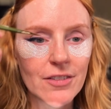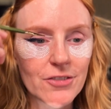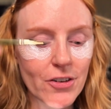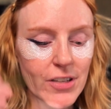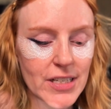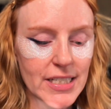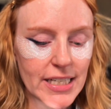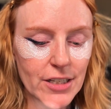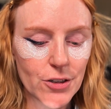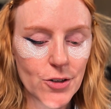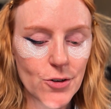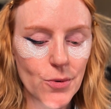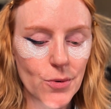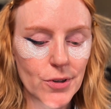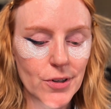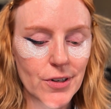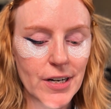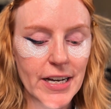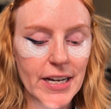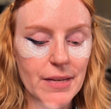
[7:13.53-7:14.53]
For this inner
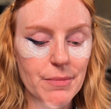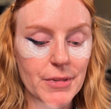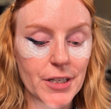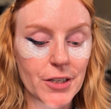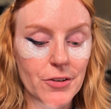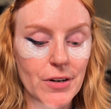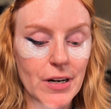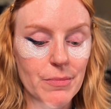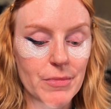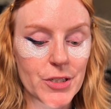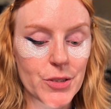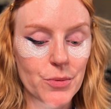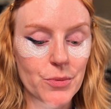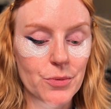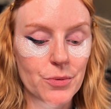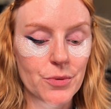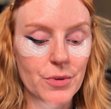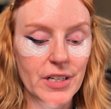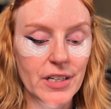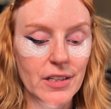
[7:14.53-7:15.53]
corner, I am going to grab this
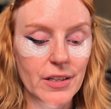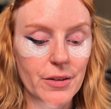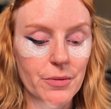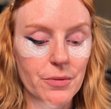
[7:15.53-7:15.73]
really,